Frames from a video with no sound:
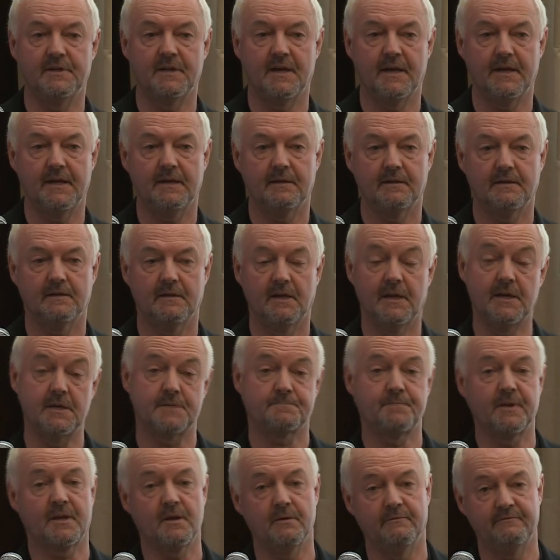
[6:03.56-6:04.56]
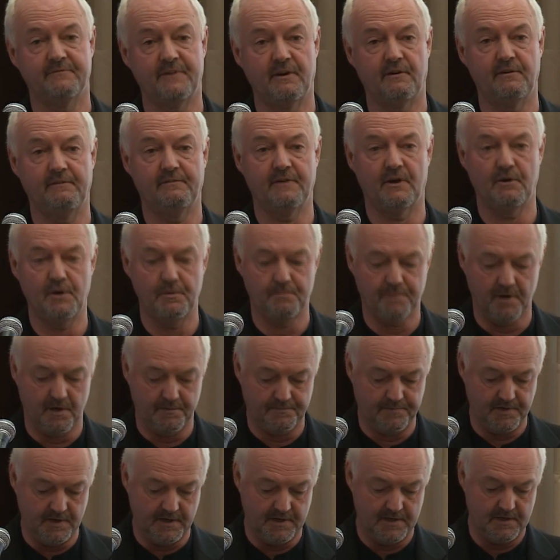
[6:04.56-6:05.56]
day, and it's become very, very
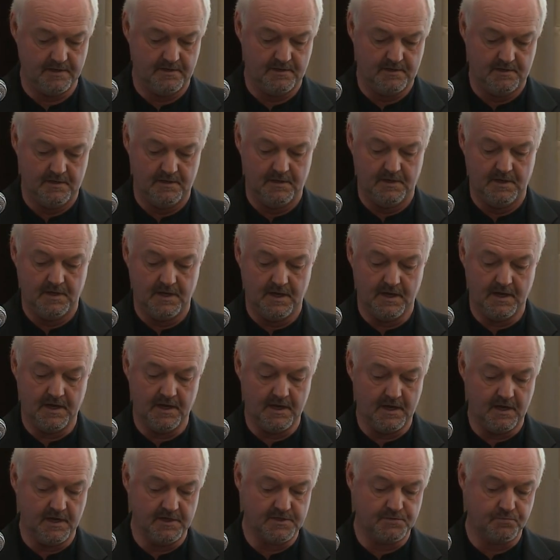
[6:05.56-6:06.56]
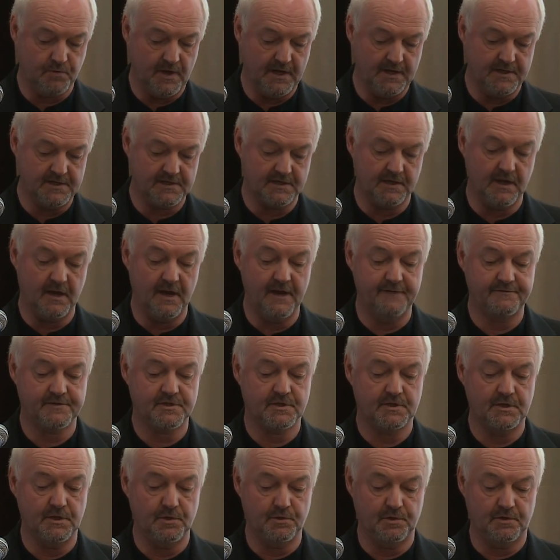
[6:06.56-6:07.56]
popular, as well as live
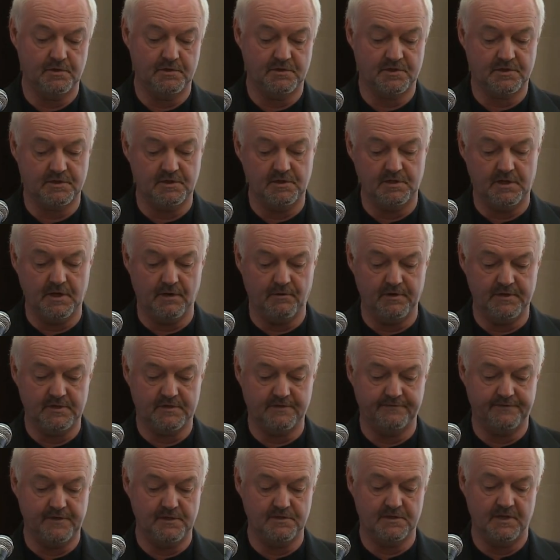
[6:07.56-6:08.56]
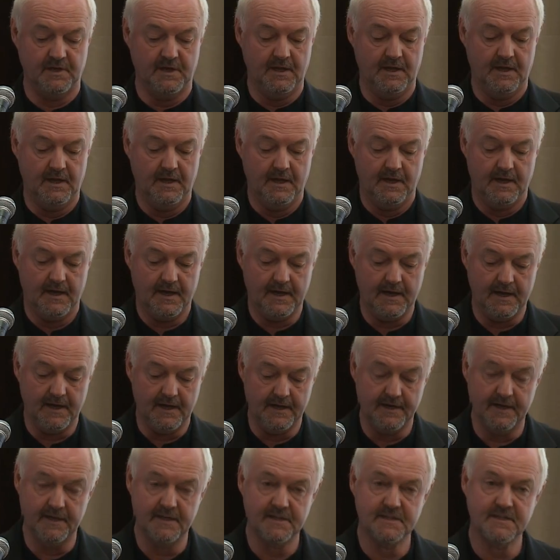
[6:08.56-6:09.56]
studio interviews.
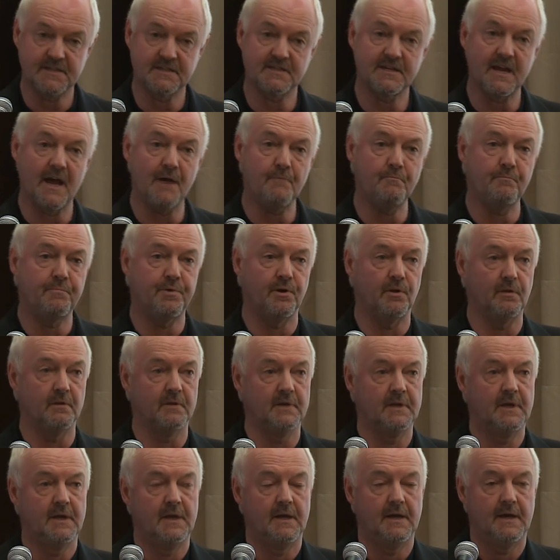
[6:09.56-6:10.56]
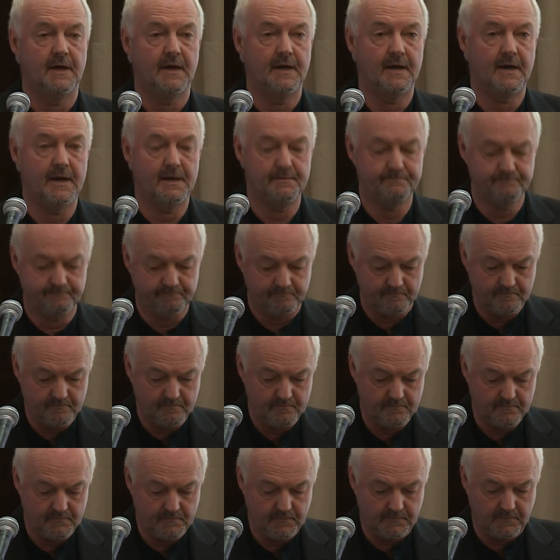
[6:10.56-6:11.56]
And as an example,
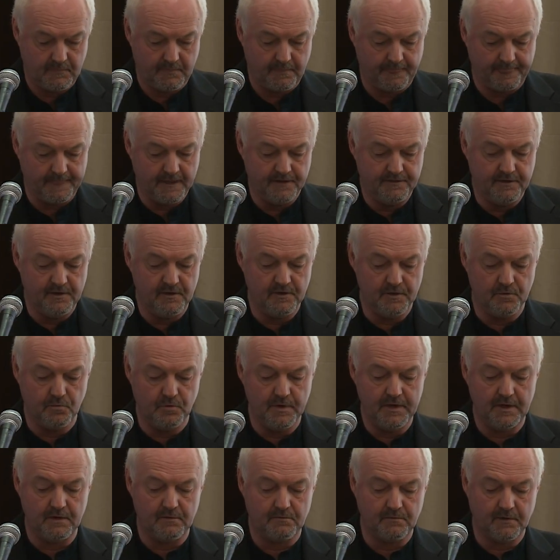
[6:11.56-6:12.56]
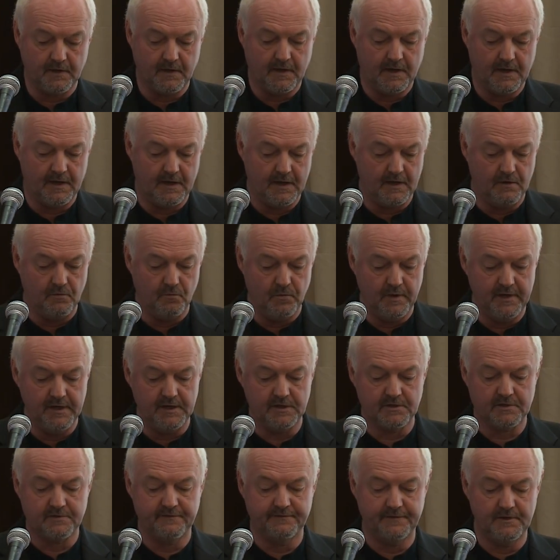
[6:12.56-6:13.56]
the other week we
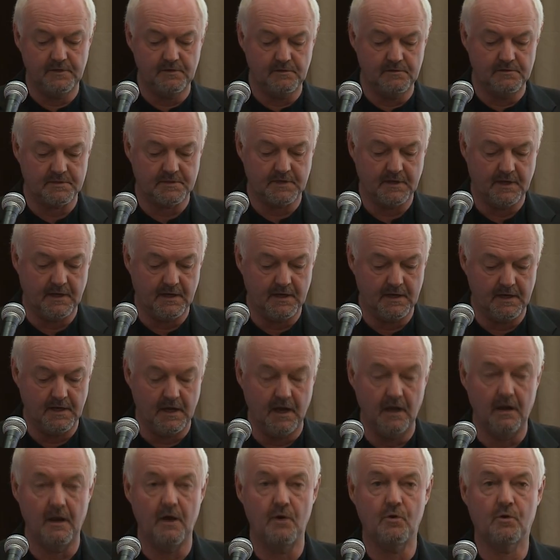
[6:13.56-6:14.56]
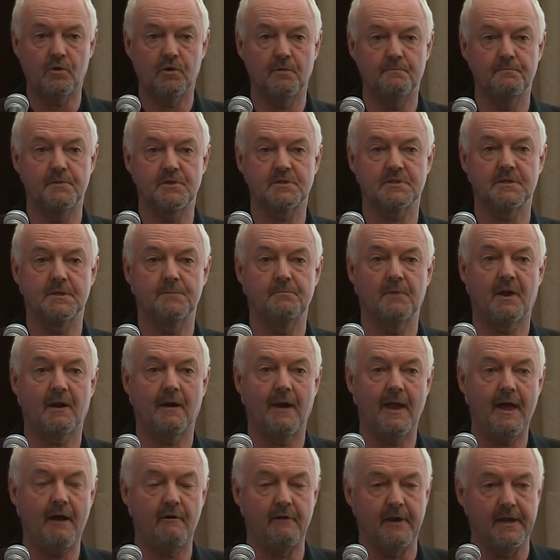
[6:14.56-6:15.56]
interviewed a local Muslim
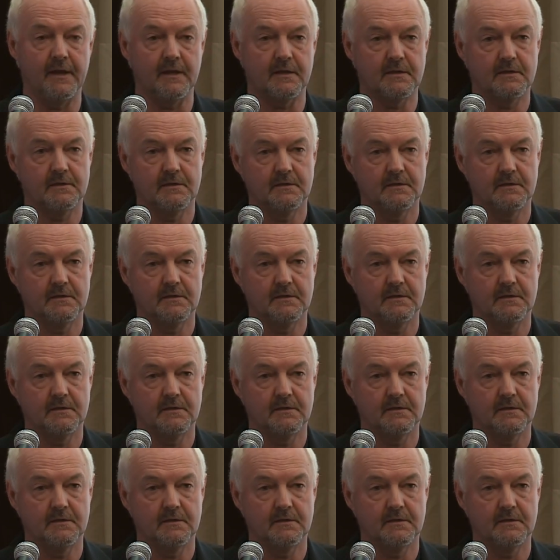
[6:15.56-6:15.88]
cleric